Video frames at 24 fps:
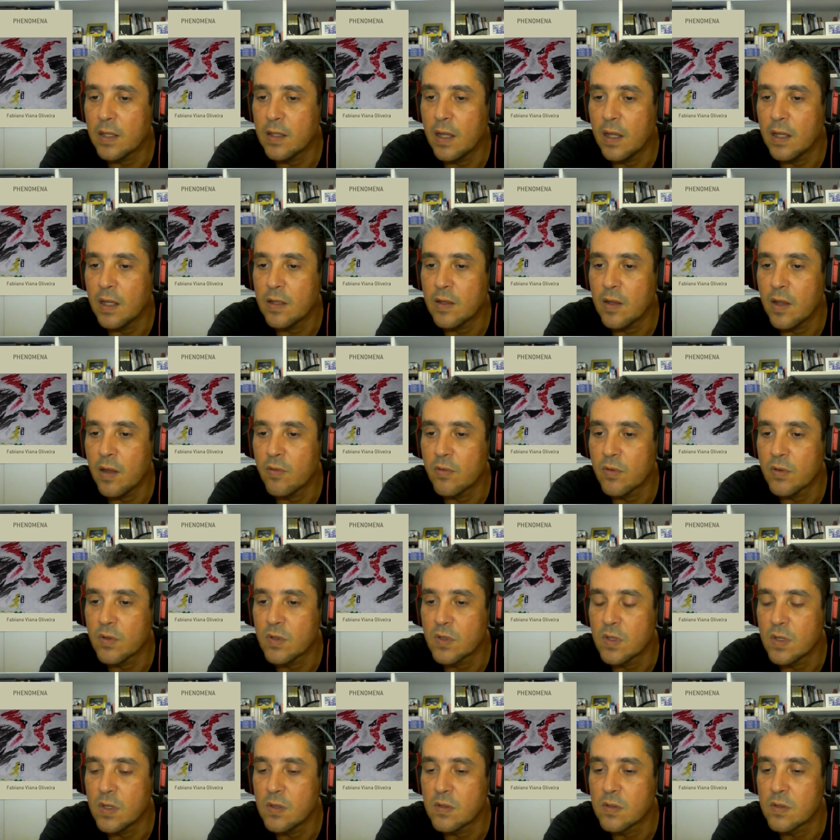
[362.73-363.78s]
that ever
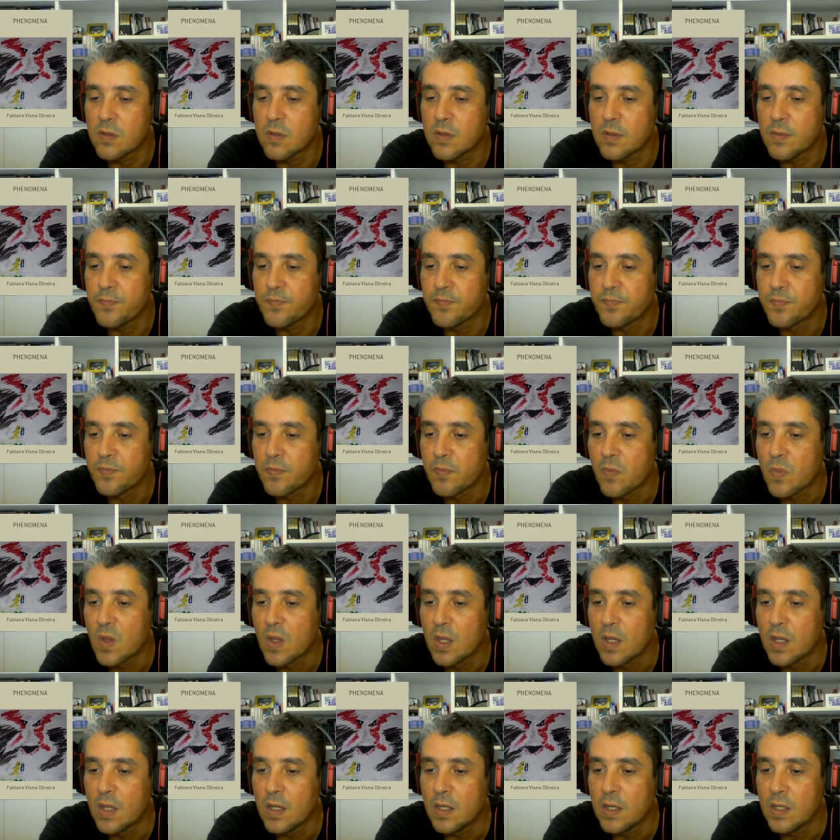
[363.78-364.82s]
since."
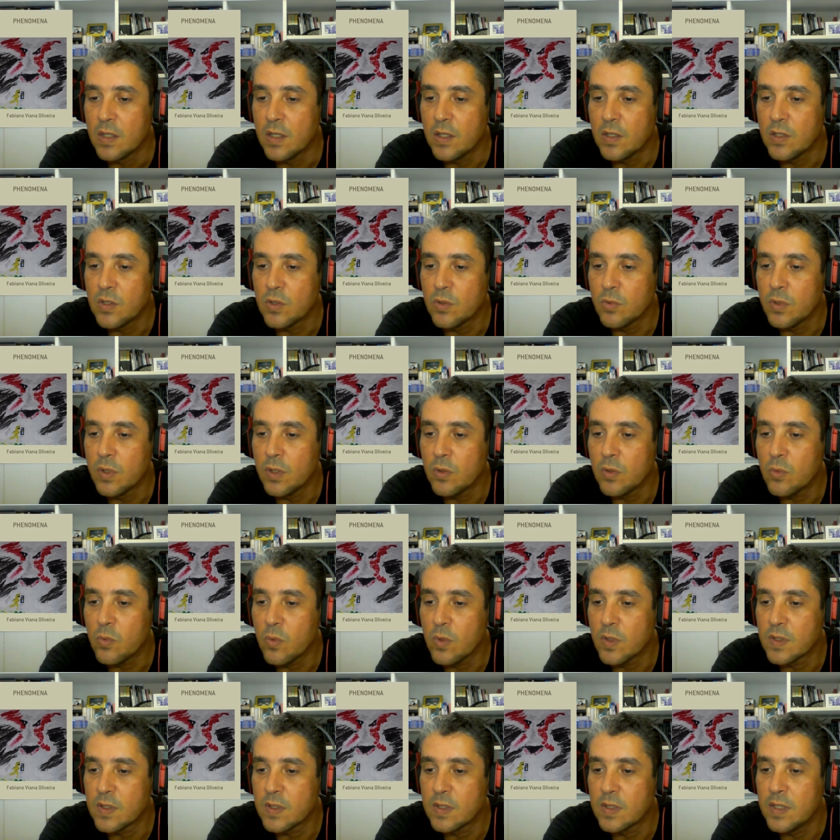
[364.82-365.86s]
The student
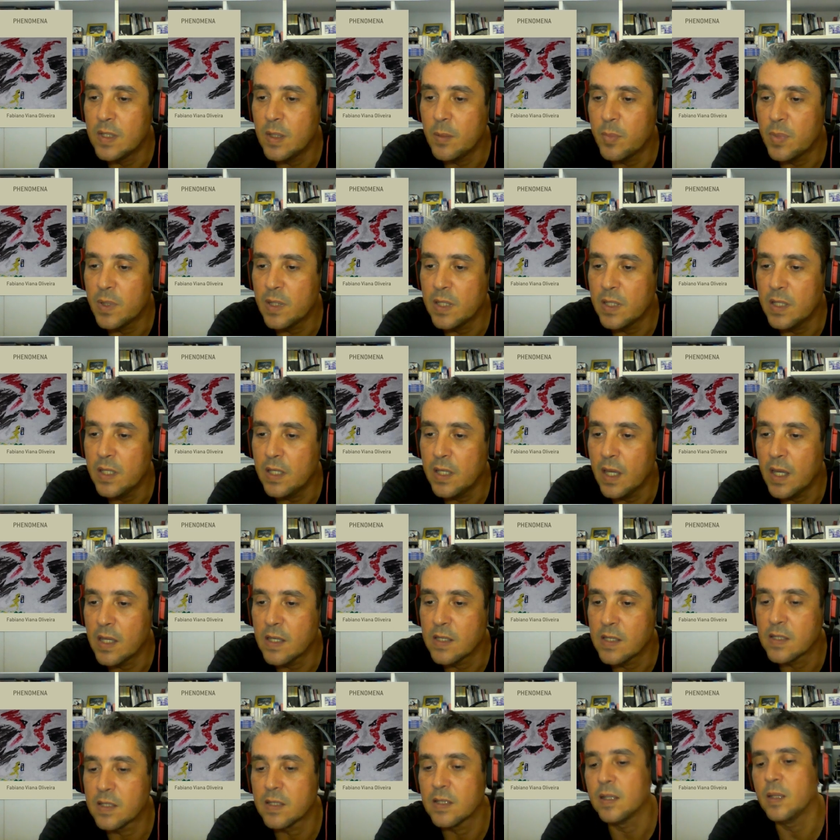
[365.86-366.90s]
was deeply
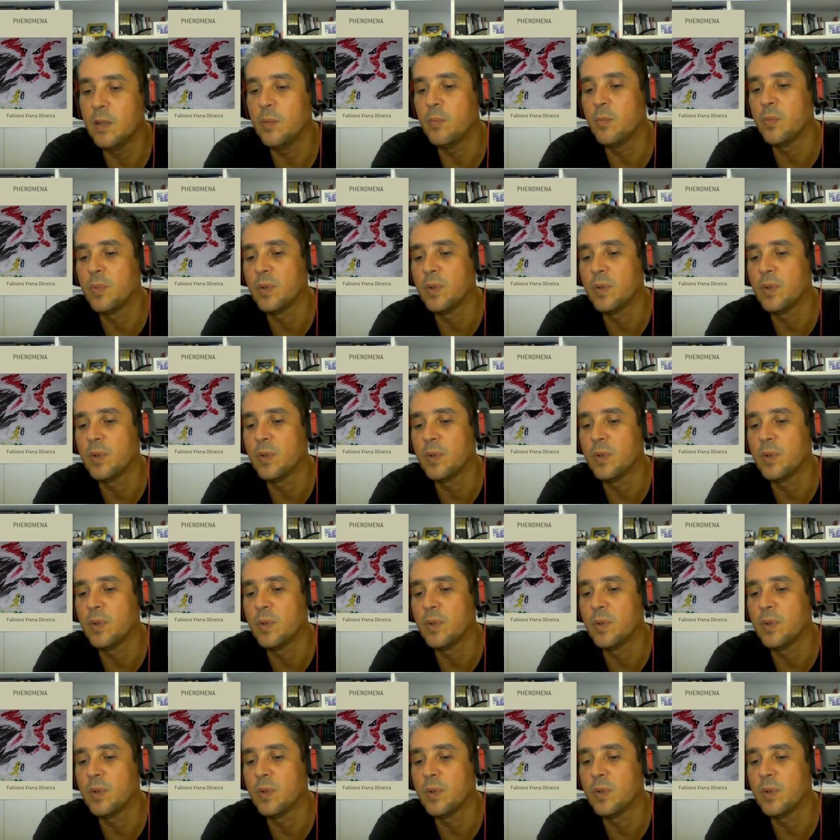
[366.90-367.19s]
asleep.